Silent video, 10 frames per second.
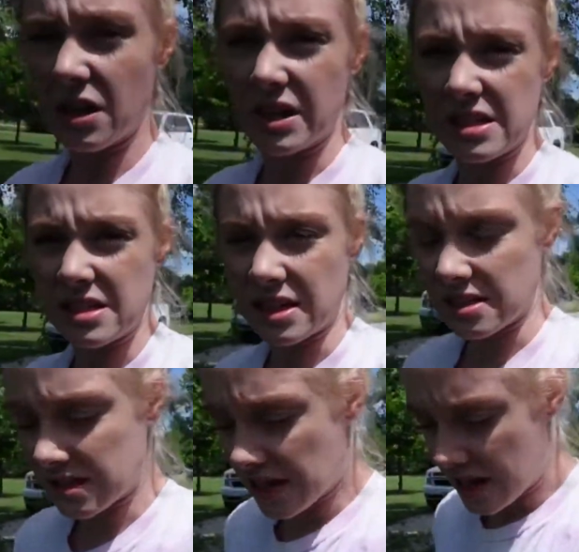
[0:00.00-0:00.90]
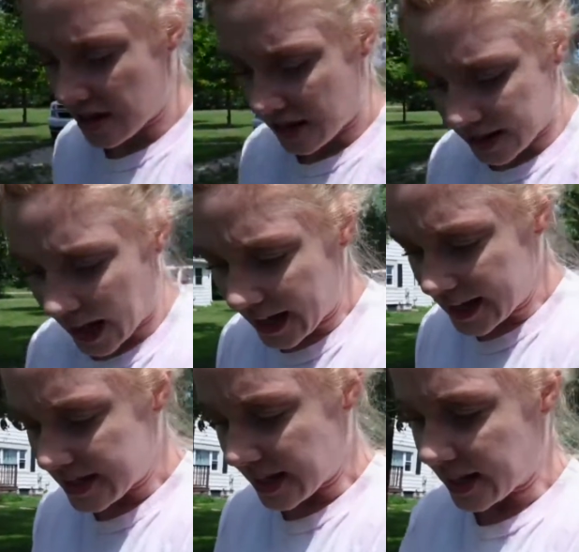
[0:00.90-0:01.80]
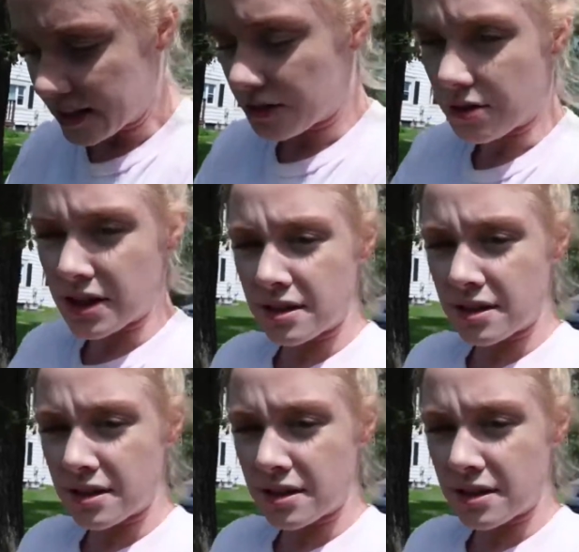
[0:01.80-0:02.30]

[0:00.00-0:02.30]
that stinks, that is like a little